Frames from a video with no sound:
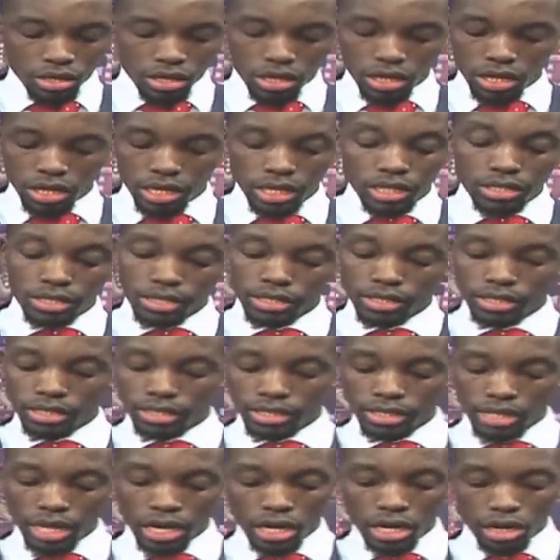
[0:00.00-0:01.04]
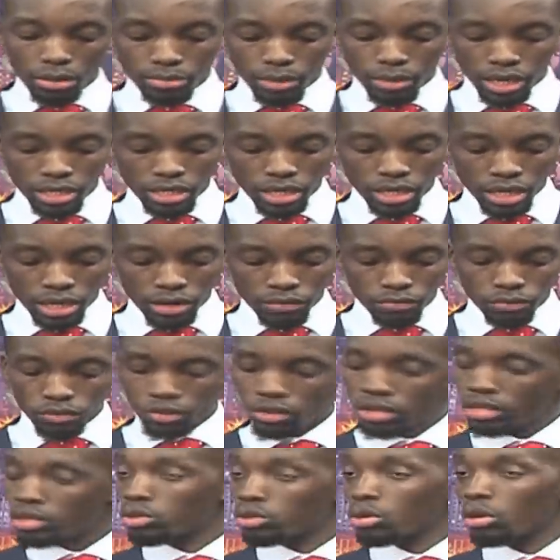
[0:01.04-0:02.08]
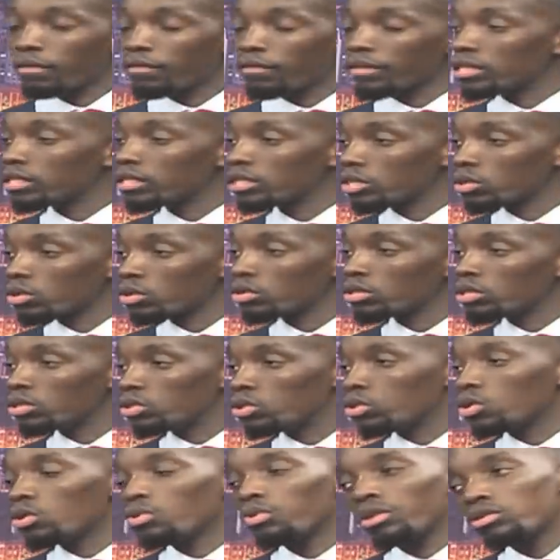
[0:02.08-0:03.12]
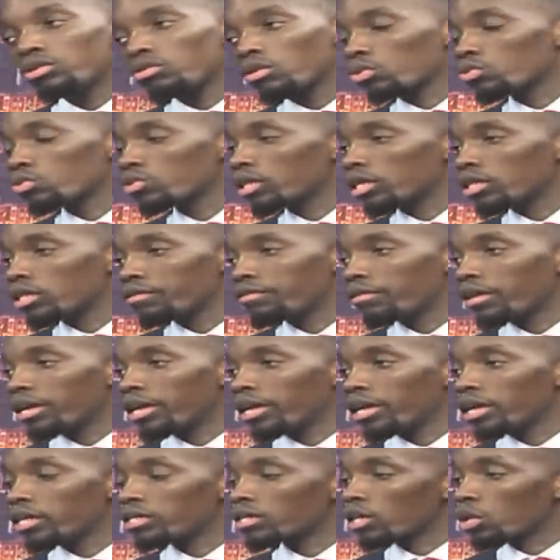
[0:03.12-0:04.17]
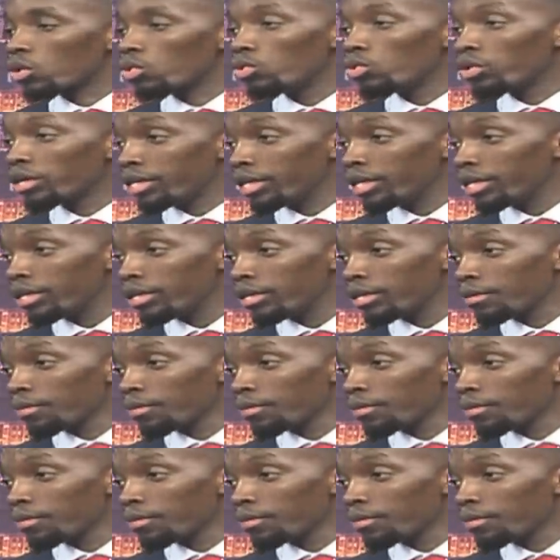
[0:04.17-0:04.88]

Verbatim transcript: ni interesting sana, but for this conversation wewe tutakucertify as a cool kid.